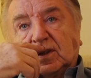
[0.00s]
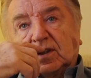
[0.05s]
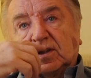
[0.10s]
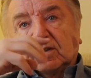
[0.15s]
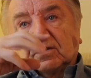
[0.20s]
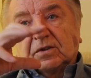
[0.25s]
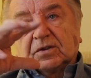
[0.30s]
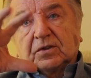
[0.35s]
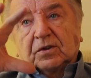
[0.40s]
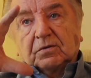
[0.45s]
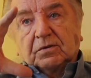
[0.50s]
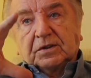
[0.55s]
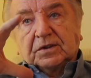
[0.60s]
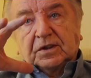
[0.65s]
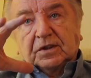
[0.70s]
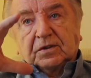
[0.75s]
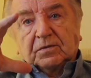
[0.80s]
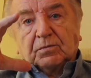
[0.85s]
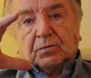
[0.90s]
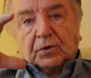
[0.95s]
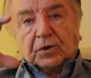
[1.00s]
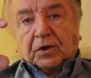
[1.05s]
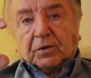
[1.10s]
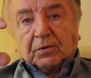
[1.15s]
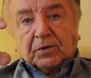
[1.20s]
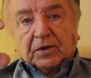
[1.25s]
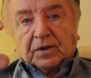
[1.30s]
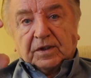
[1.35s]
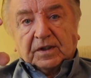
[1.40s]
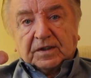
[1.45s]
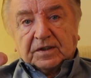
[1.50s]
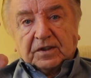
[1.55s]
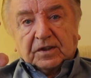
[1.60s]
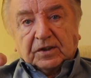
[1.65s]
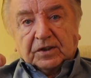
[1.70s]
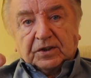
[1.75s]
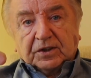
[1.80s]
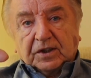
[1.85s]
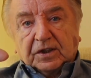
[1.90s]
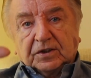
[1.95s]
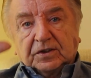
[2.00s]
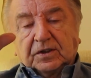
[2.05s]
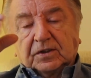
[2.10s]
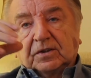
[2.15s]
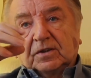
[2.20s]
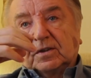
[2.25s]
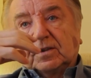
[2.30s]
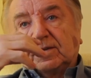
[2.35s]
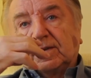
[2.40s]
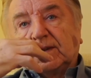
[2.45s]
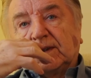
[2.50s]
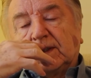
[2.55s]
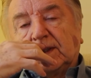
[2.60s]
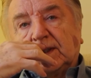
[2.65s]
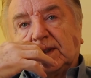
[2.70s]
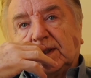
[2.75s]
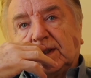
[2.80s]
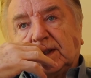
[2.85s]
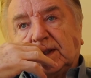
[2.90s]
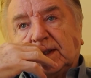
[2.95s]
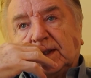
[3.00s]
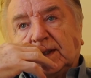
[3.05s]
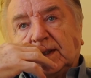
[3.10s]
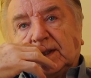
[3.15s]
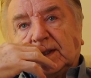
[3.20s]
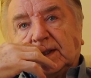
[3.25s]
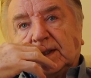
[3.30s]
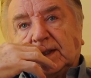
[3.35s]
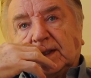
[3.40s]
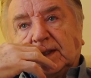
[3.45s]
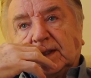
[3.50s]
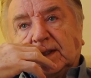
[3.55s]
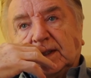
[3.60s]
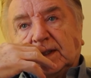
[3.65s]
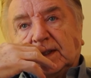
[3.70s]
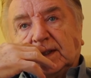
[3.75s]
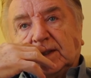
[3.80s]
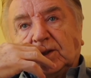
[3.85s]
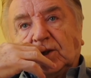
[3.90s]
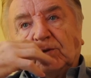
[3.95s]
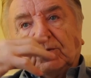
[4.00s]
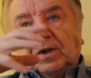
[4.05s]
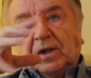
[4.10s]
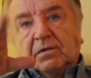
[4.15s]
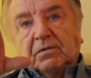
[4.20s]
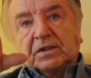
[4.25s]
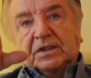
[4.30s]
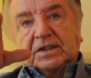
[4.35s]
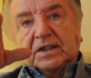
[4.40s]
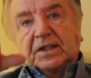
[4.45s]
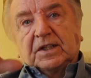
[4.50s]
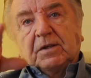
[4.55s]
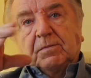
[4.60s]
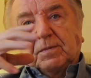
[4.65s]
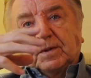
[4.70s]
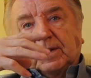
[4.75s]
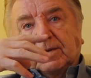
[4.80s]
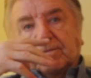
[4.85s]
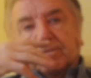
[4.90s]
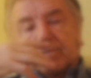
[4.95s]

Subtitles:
There was always this murmur and this hush hush and all. And nobody was sleeping.